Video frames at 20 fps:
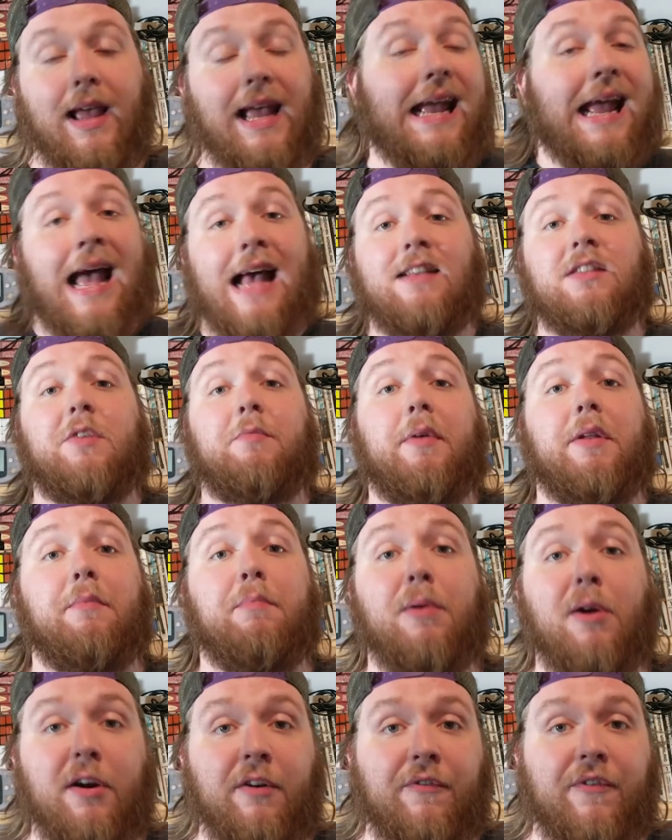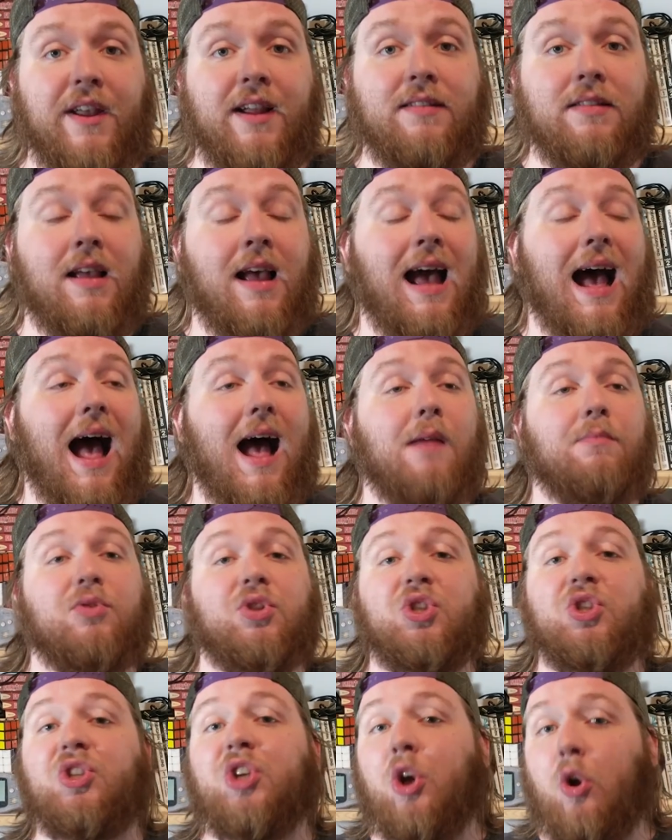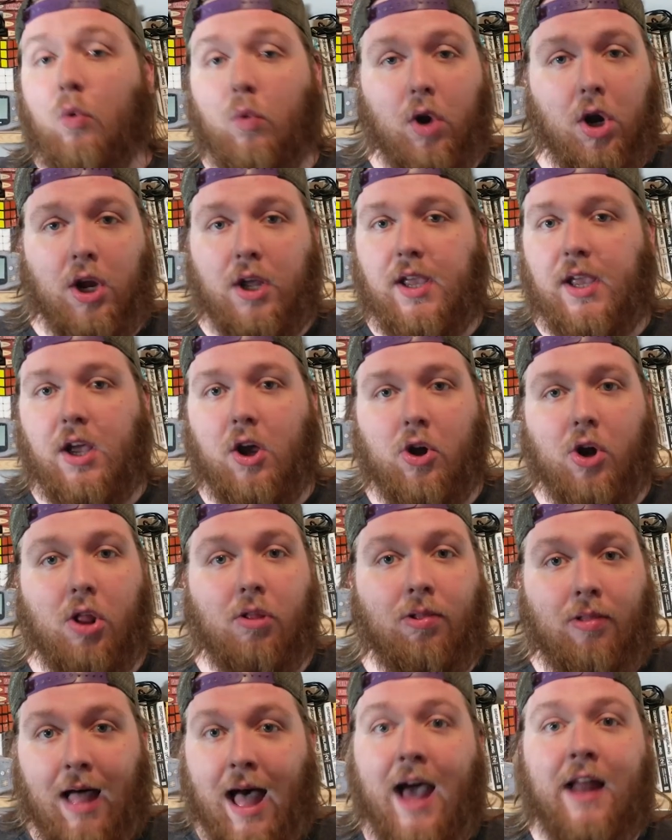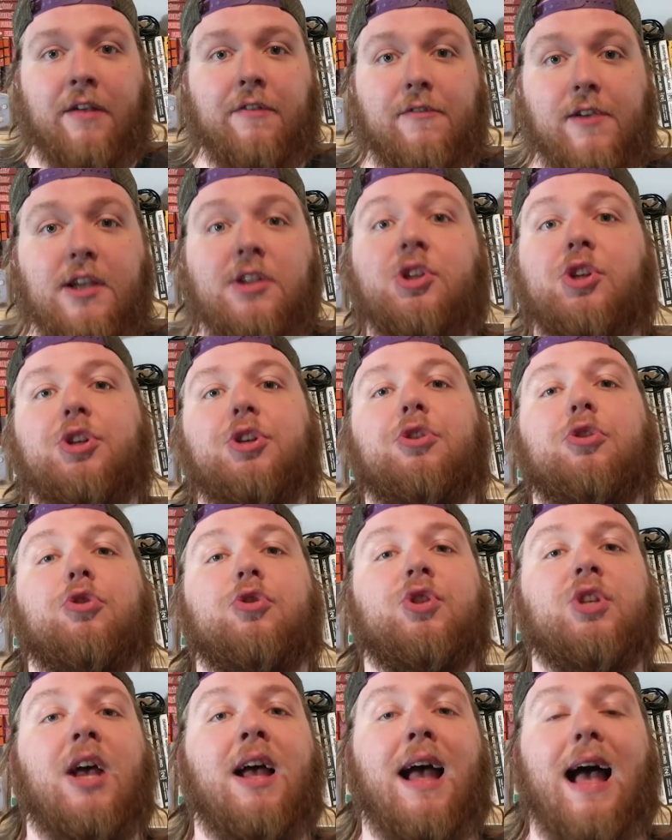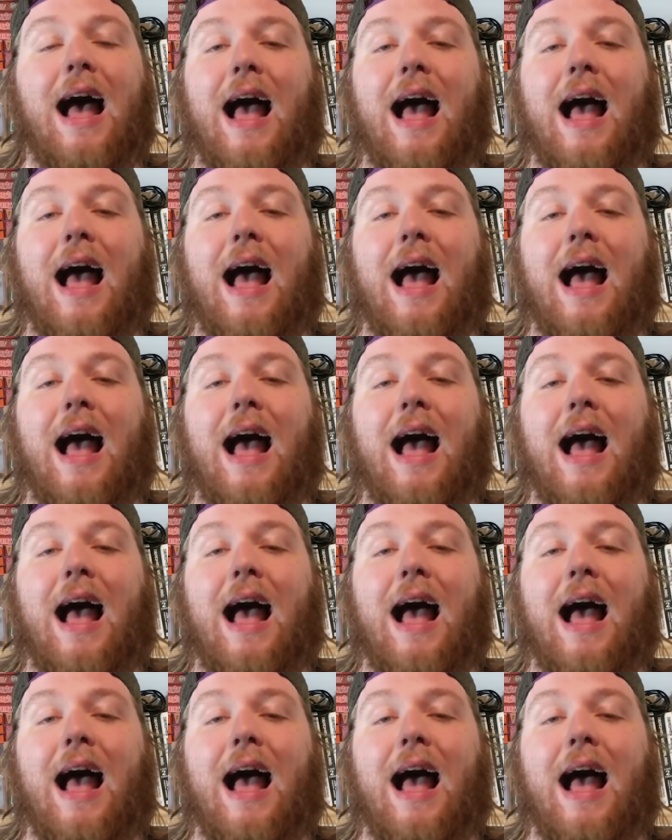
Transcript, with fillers: It hasn't been perfect. I'm still working on a lot of issues.